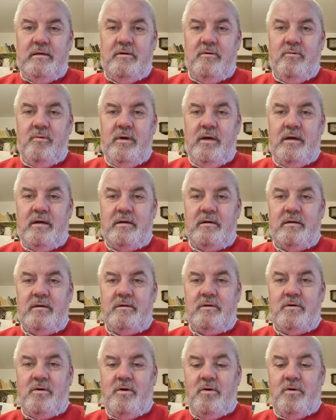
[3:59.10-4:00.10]
We are
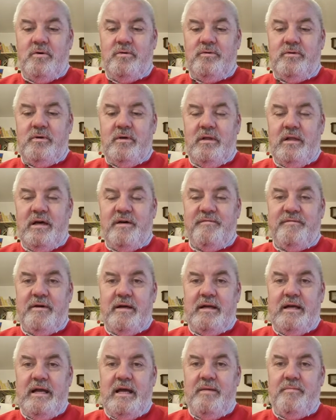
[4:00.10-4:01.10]
called to love our
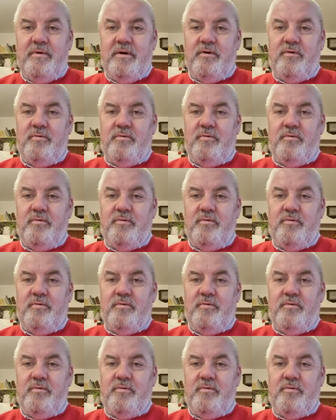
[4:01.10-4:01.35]
neighbour